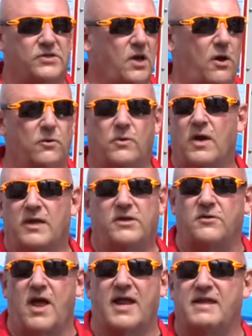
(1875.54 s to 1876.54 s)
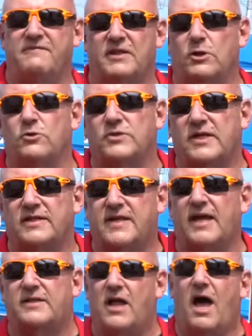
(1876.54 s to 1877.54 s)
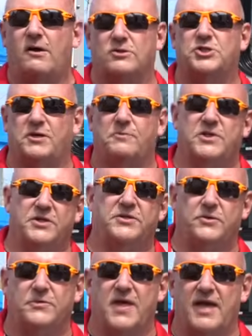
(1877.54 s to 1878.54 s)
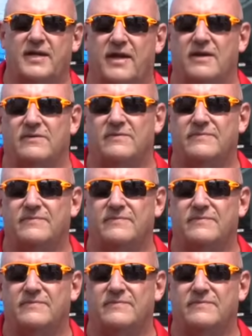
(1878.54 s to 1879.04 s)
So you're not even losing technology when you do that now.